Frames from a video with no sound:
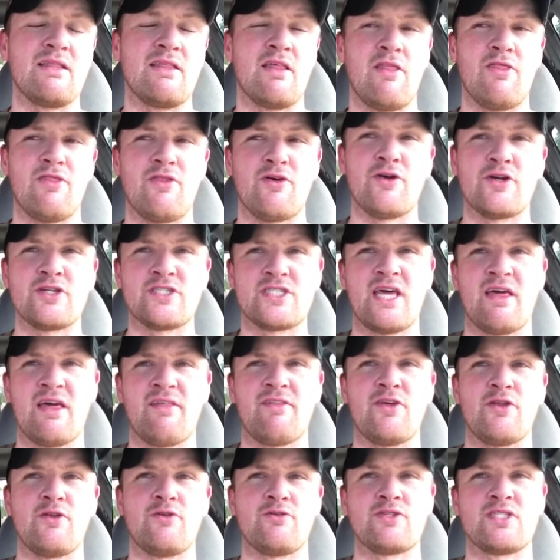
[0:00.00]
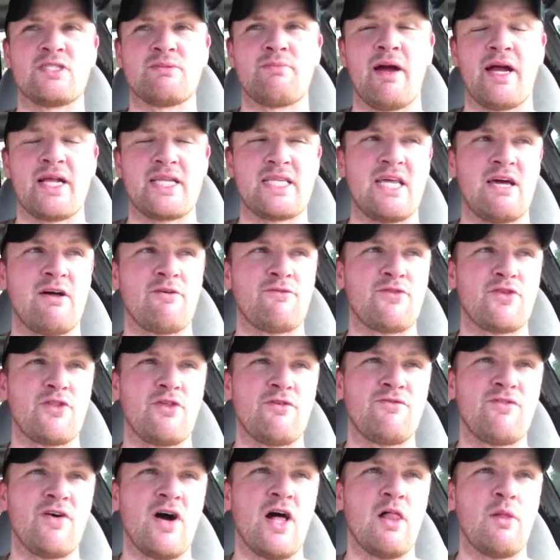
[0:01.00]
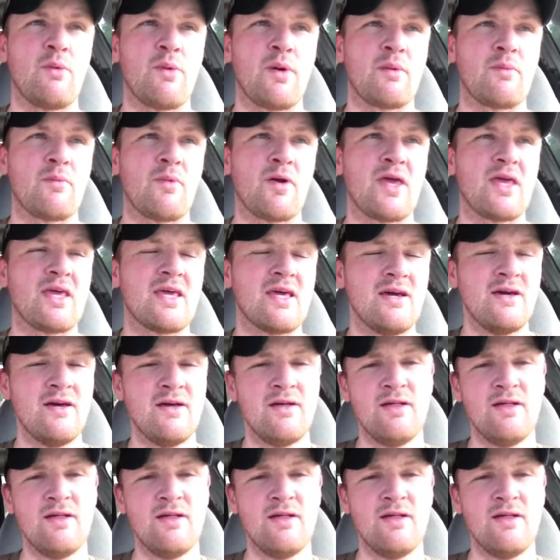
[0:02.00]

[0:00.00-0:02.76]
and then Thursday they do SmackDown for the following week